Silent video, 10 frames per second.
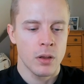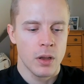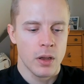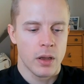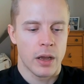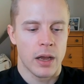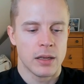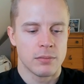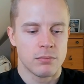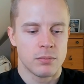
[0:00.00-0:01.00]
that
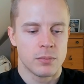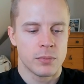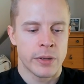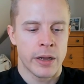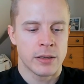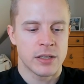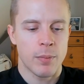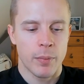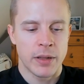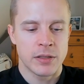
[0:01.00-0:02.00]
uh, uh,
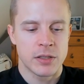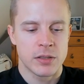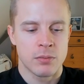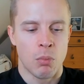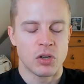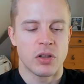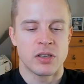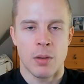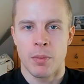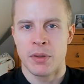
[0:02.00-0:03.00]
supplements most of the
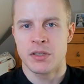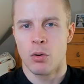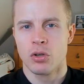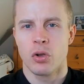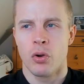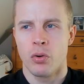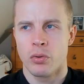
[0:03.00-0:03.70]
supplements are also